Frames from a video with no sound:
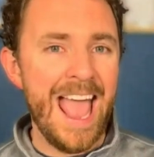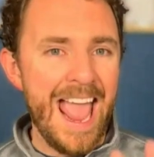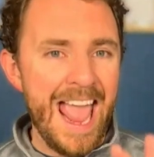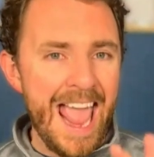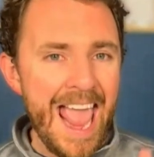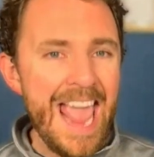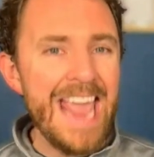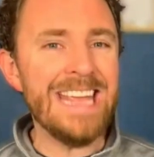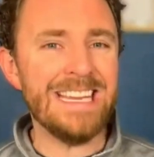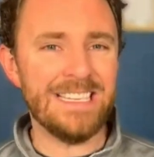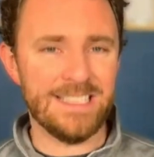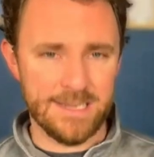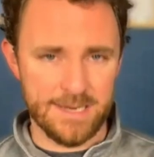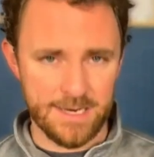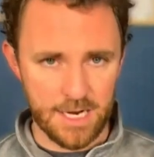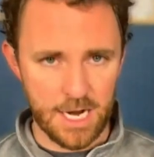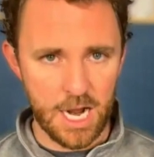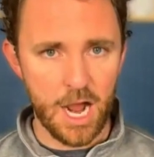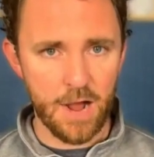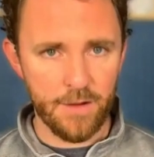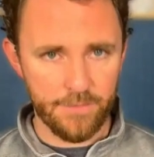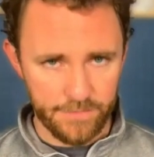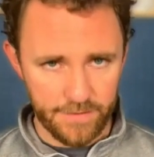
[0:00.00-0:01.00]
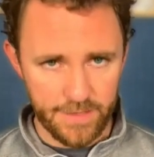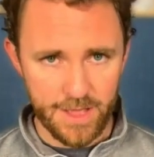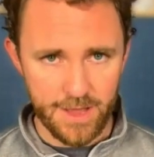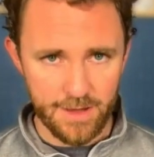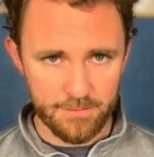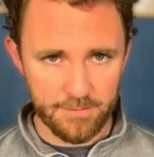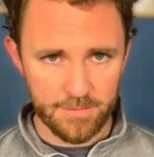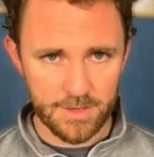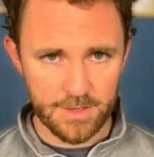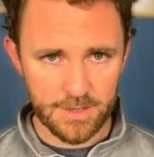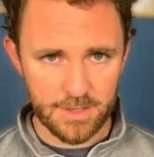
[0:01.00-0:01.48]
8 of
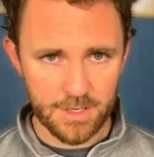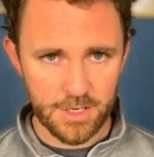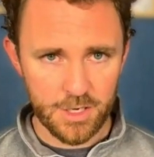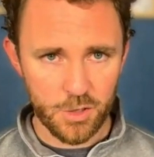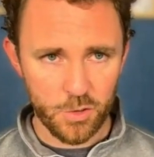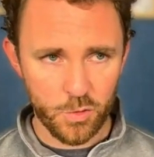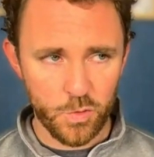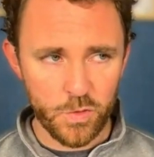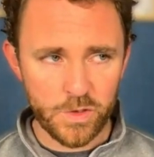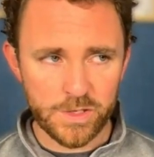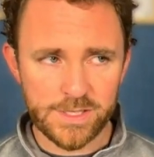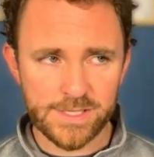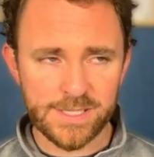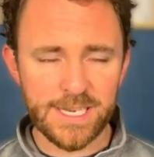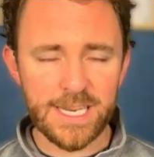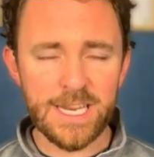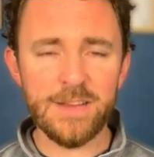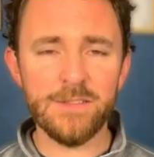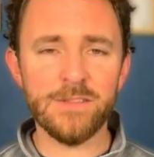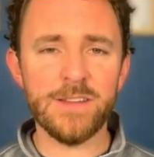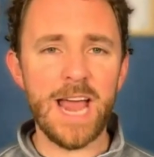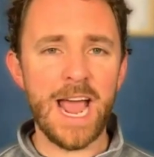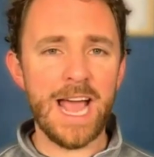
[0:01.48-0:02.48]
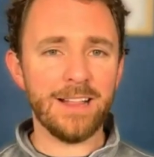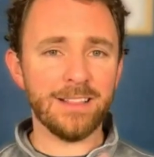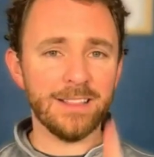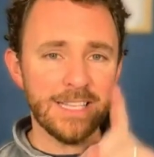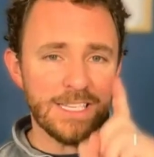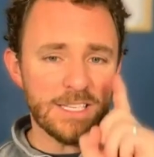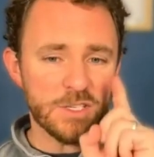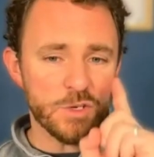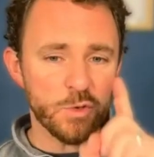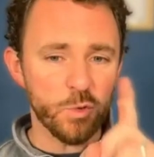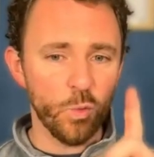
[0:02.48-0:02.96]
them received at
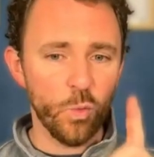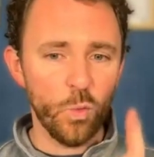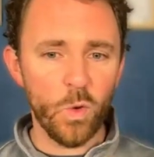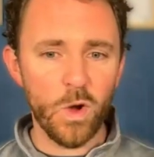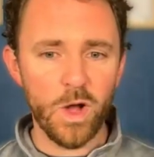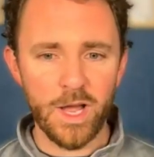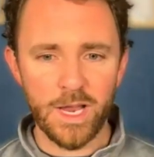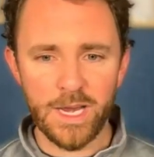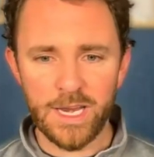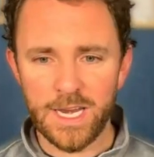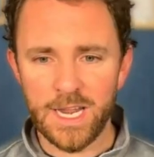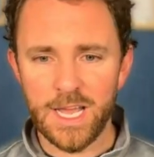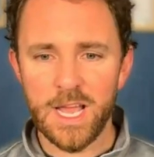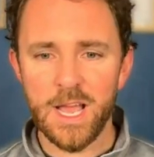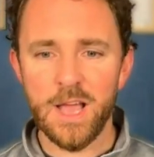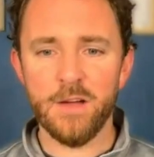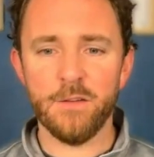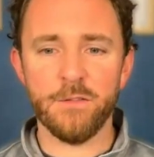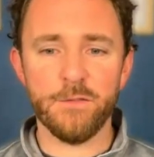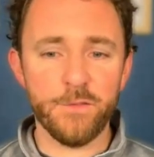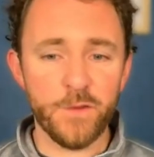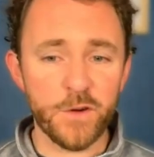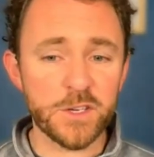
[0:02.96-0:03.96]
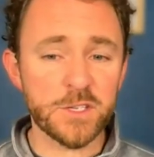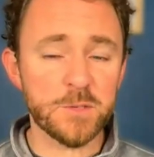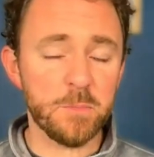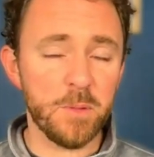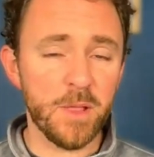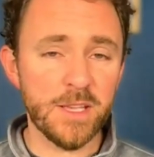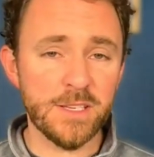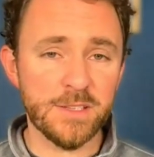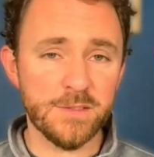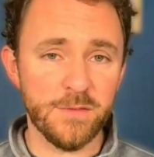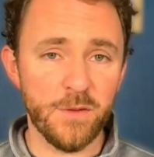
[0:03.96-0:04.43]
least one first
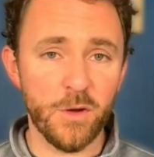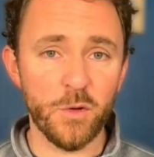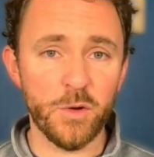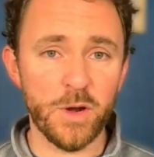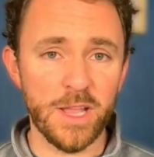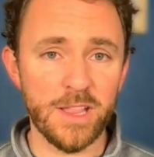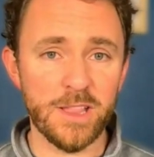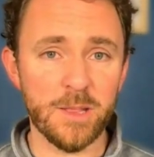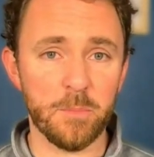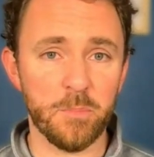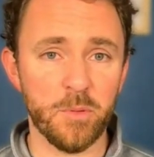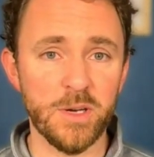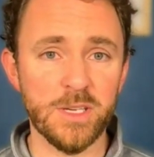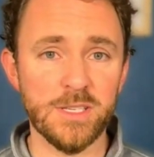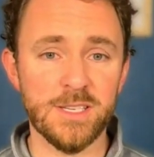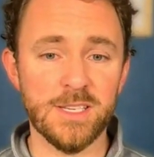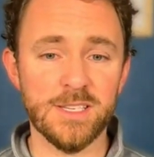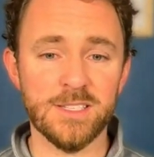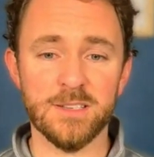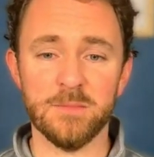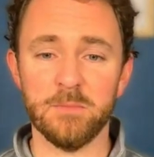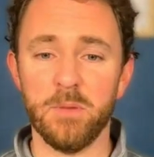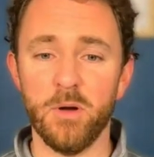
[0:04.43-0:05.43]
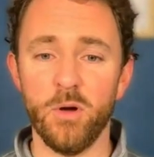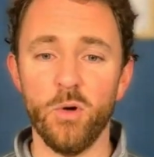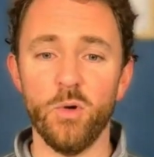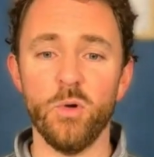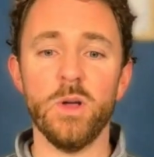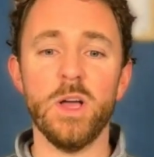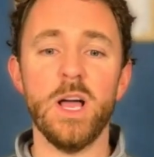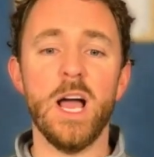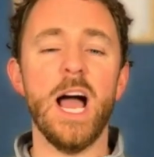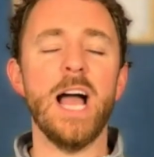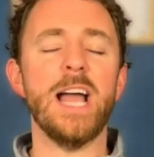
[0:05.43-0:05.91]
place vote in the preseason poll.
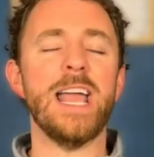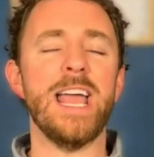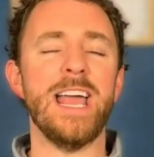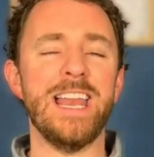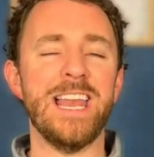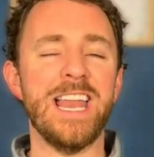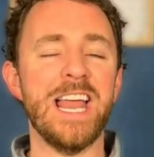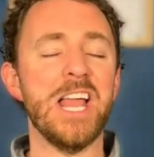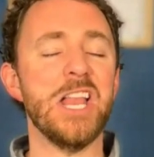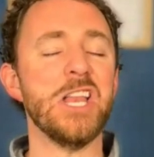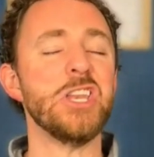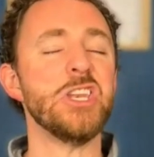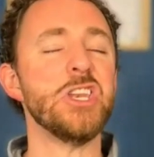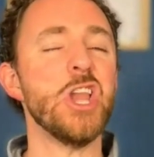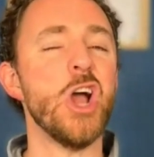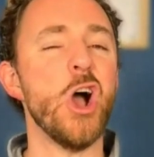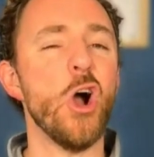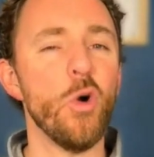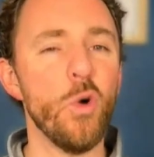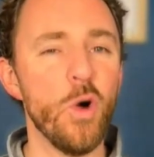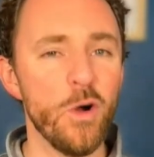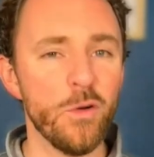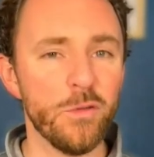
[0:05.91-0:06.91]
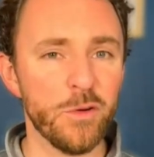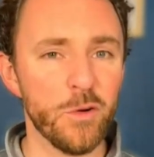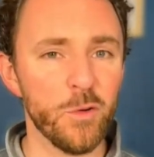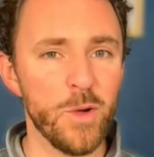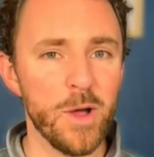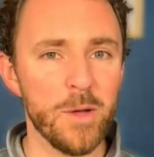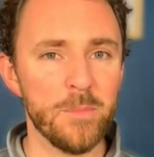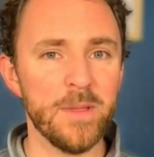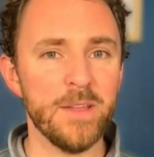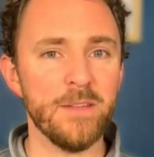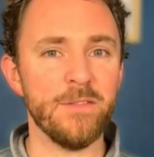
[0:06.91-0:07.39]
Again, no
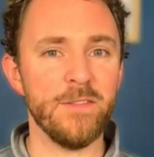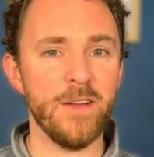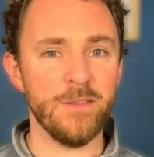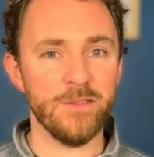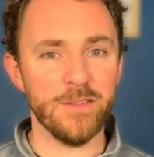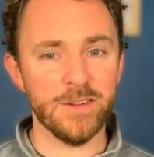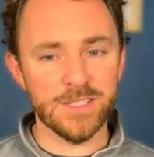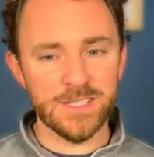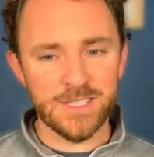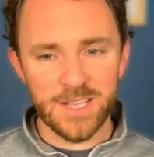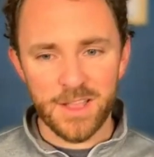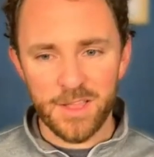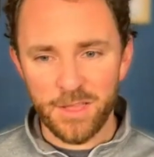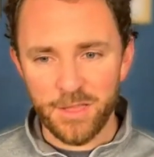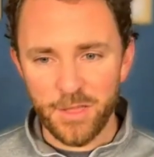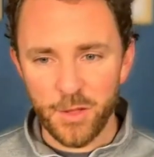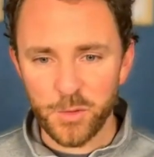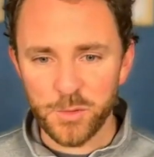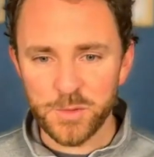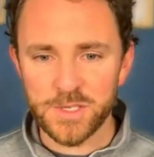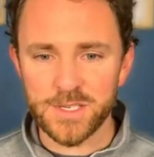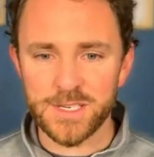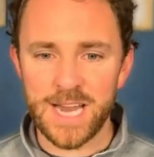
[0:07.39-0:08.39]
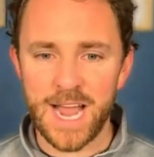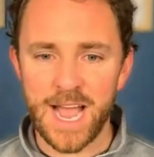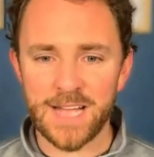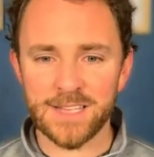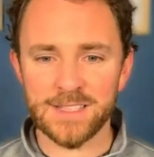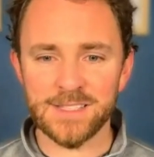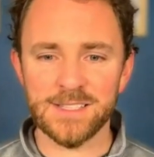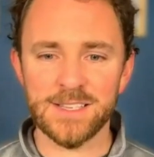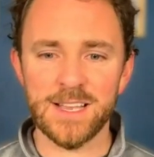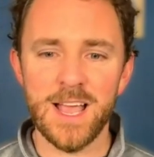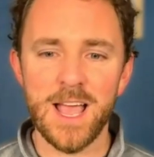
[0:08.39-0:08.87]
overwhelming favorites. Those
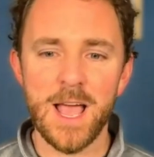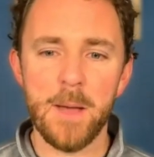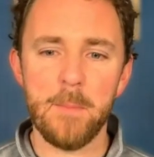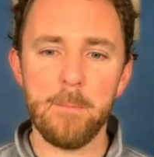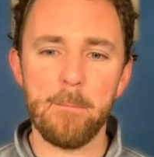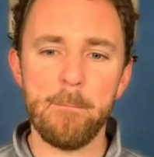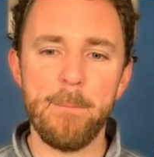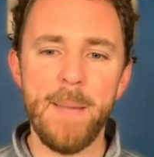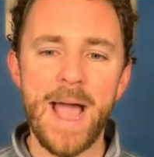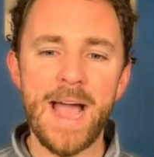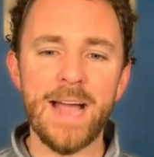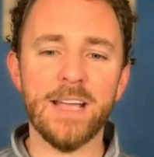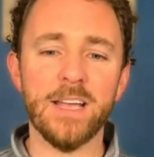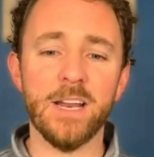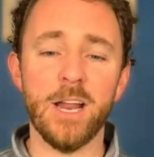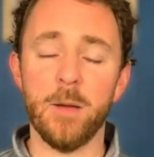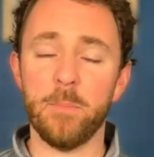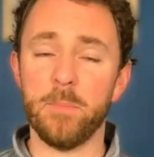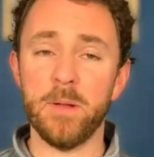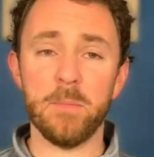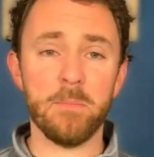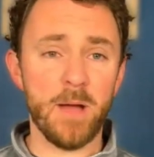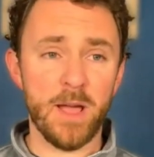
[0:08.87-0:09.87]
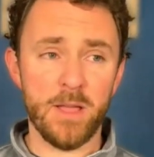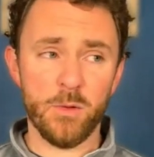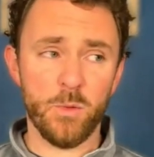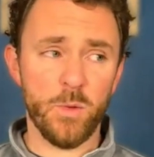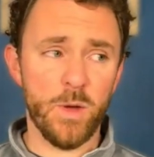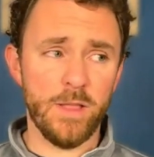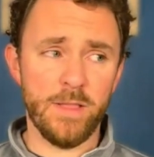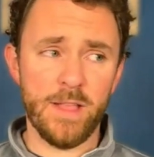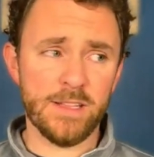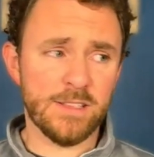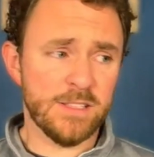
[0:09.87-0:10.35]
stats back it up. And by the way,
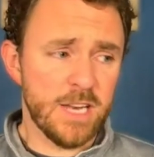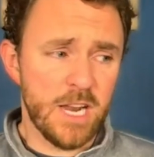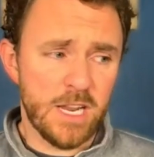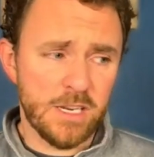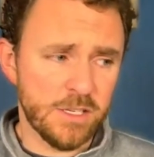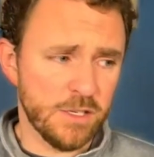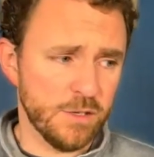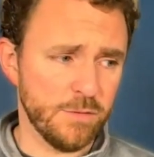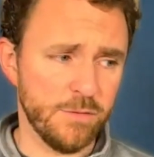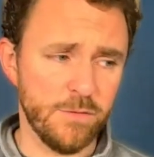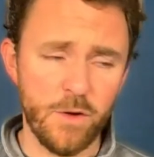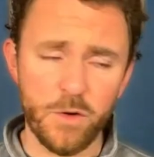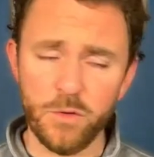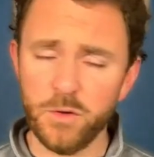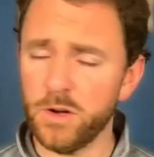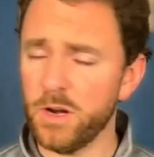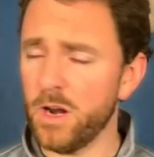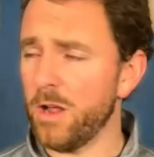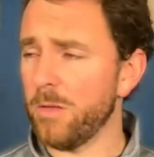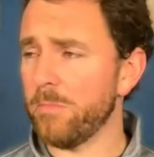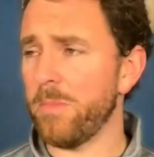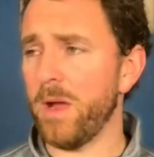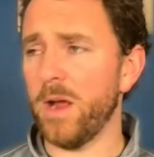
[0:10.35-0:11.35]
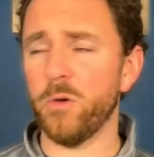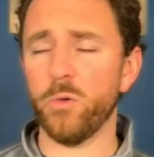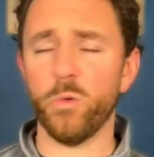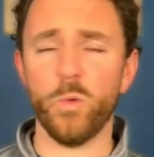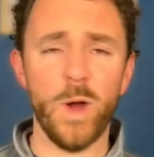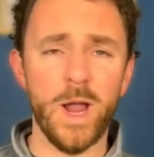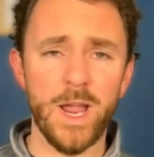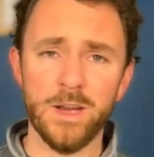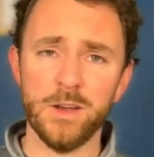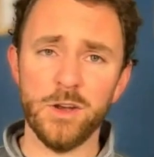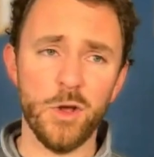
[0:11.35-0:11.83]
that's not just voted on by
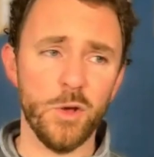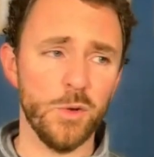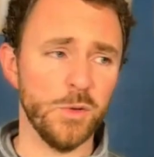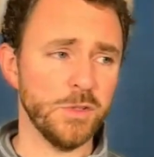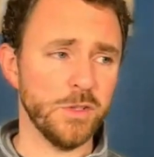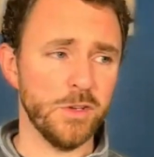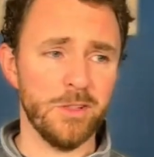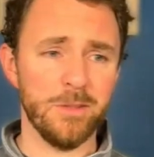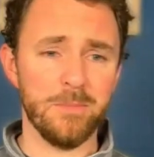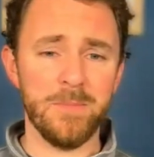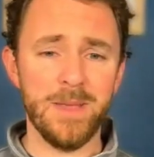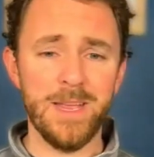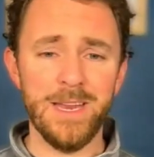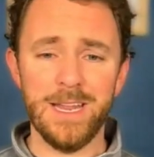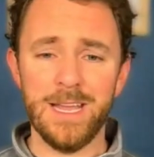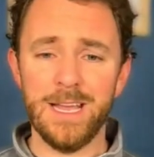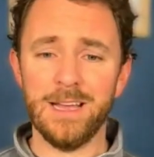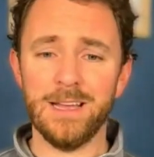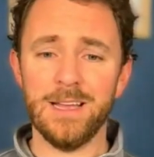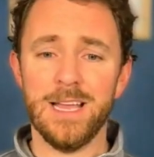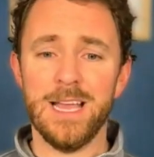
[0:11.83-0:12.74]
randos or the media.